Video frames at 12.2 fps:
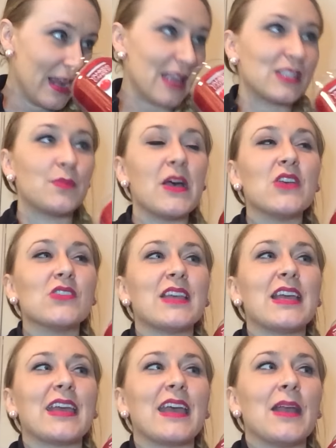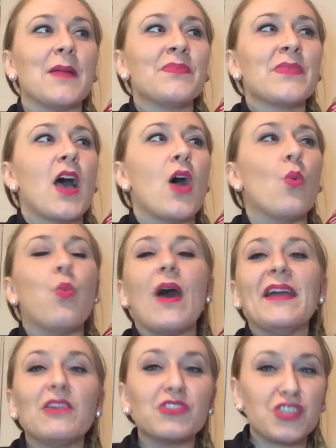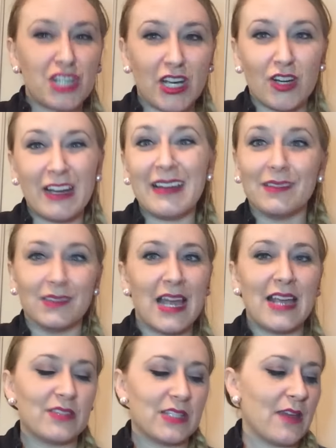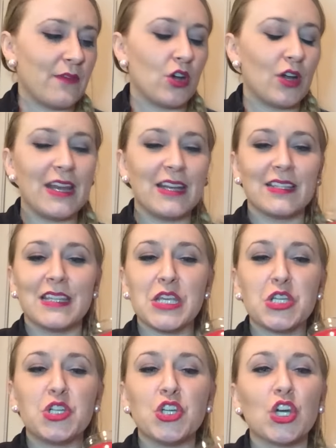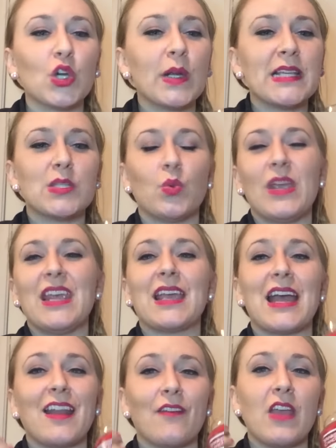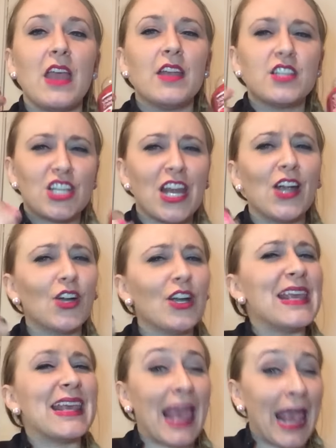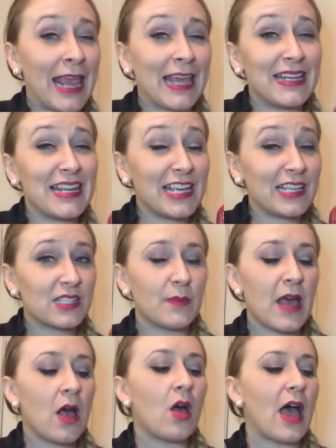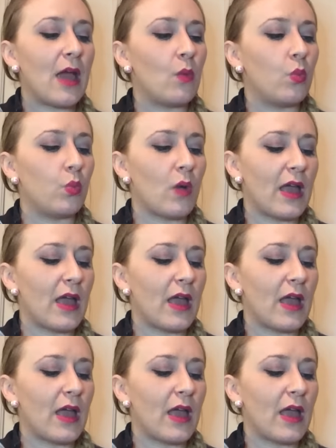It smells like a wild cherry lifesaver. It is this sugary, sweet kind of cherry candy smell.